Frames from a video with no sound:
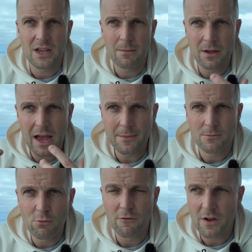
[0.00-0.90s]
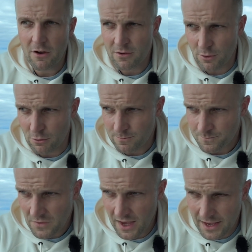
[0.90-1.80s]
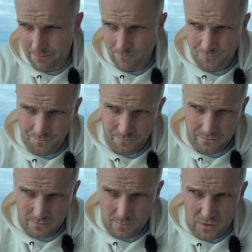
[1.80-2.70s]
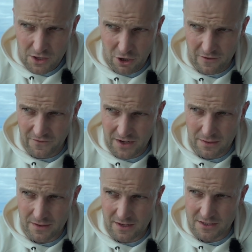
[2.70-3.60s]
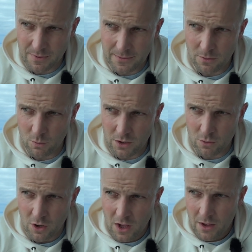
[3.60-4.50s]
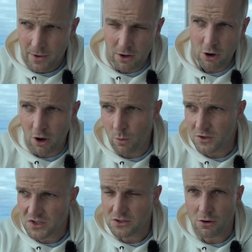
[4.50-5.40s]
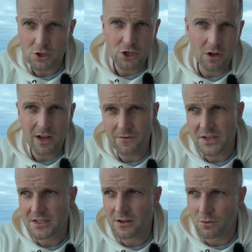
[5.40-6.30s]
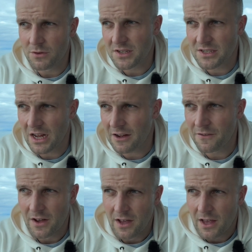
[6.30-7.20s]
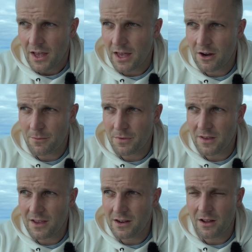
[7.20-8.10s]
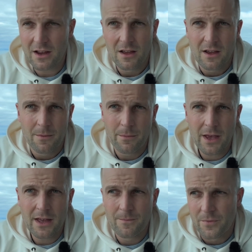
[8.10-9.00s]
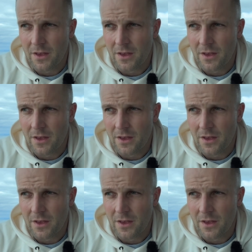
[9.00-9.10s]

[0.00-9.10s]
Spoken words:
and becoming more valuable. And the funny thing is people will be like, oh, what stock should I invest in, all this stuff? And I'm thinking like, man,